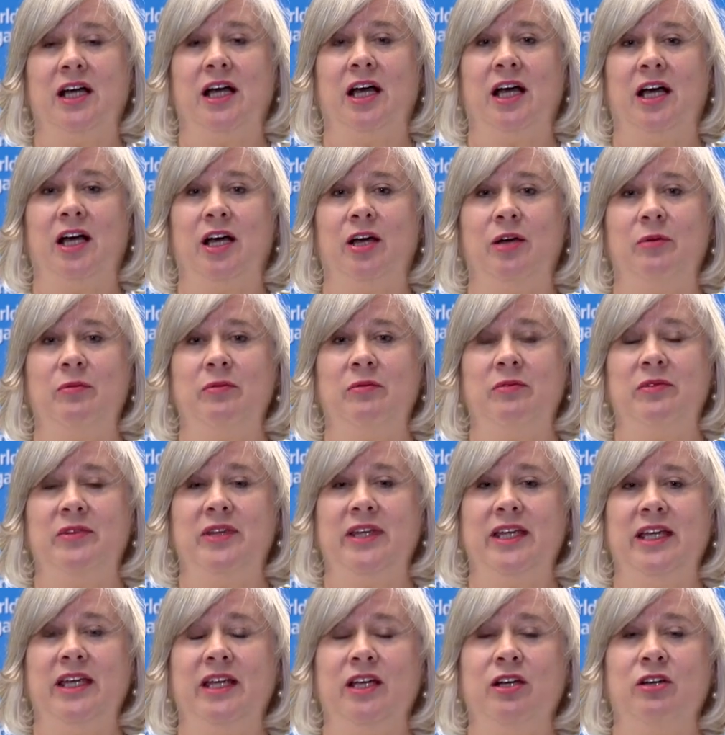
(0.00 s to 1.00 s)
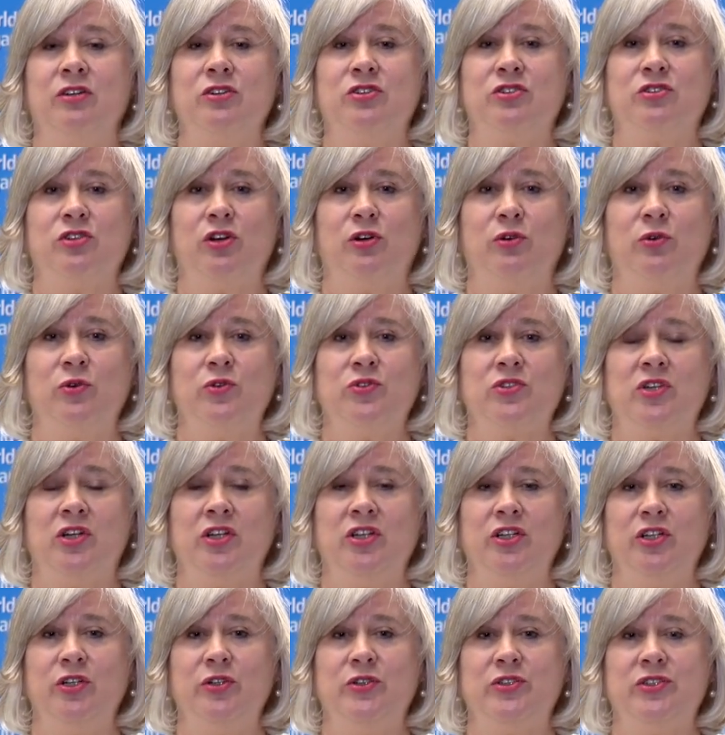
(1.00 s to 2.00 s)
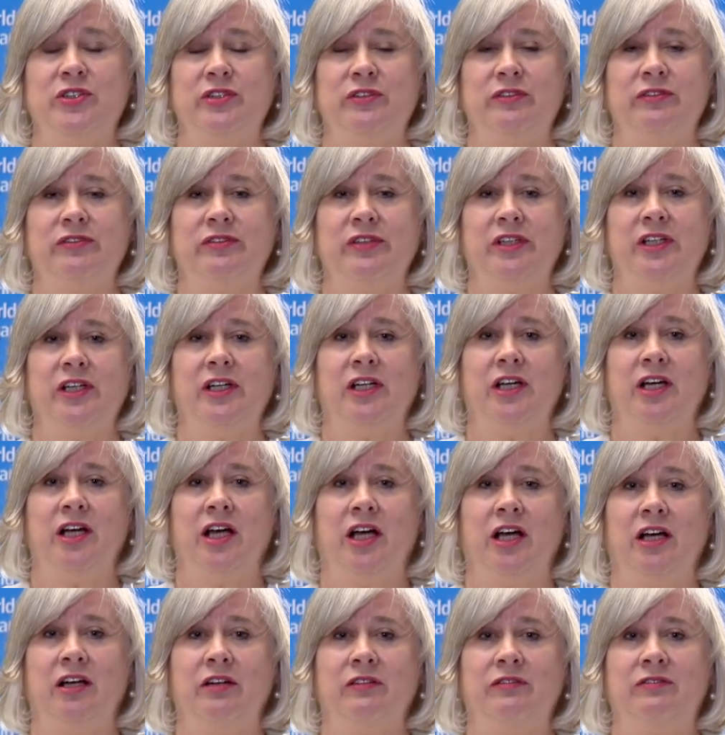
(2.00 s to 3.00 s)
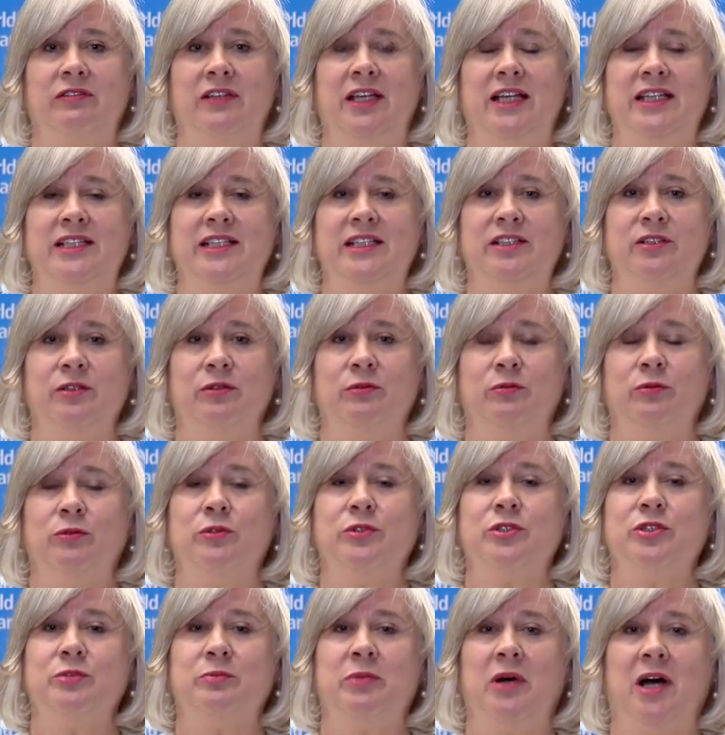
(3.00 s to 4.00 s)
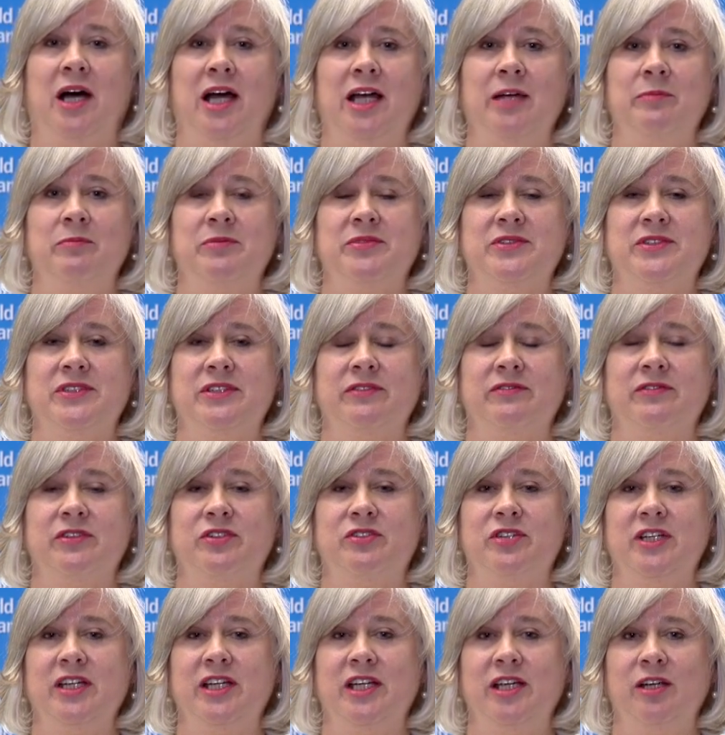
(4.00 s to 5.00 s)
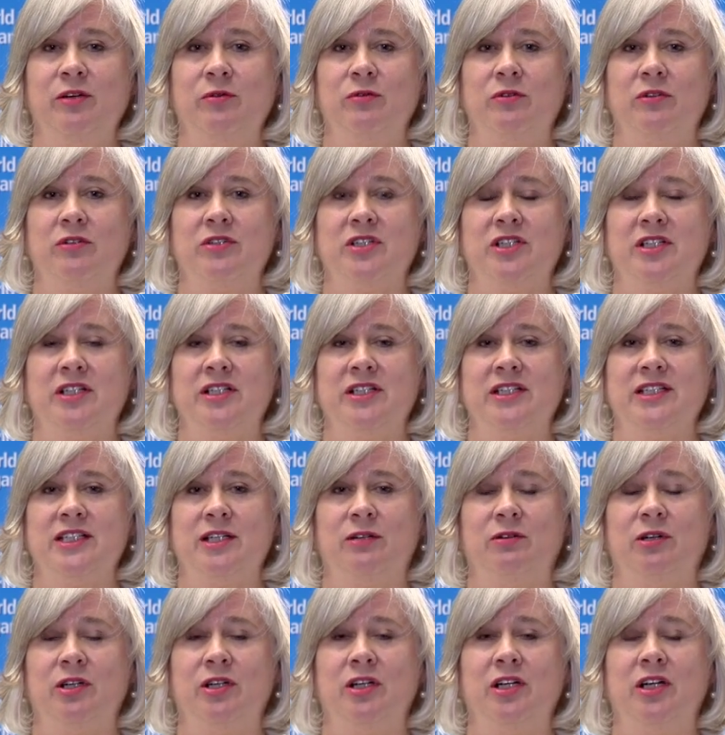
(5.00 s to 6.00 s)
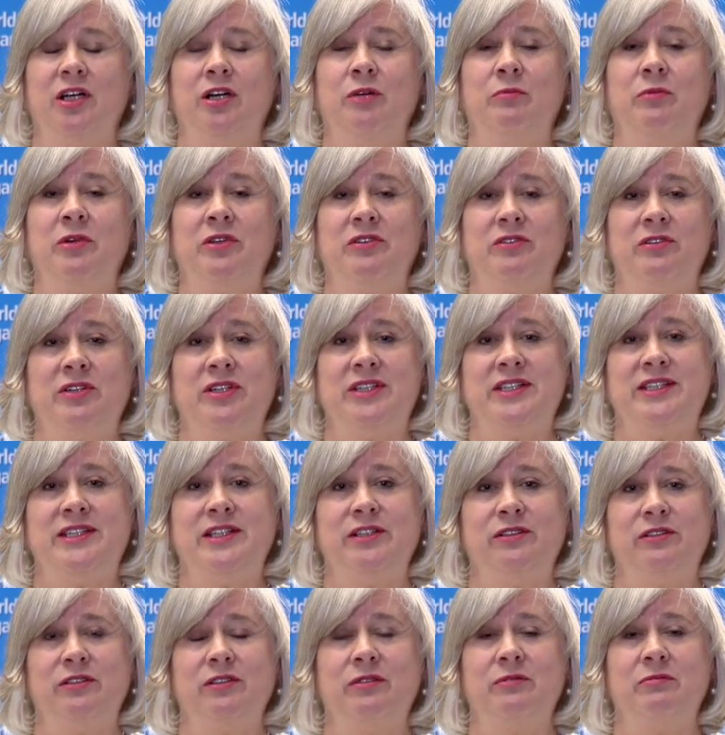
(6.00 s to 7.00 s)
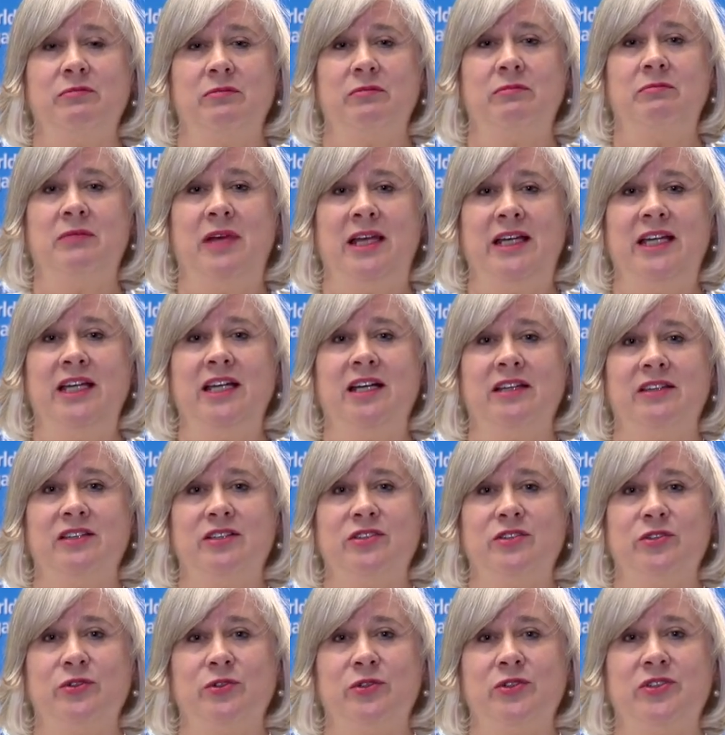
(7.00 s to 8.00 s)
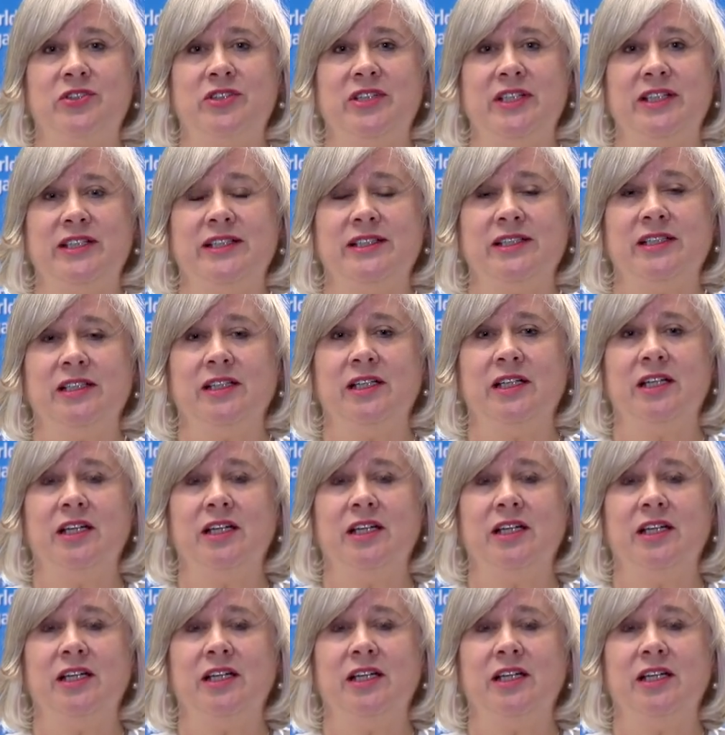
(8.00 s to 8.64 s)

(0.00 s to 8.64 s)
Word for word: um, the controls on use of, of leaded water pipes for drinking water and so on, but there are still many other sources.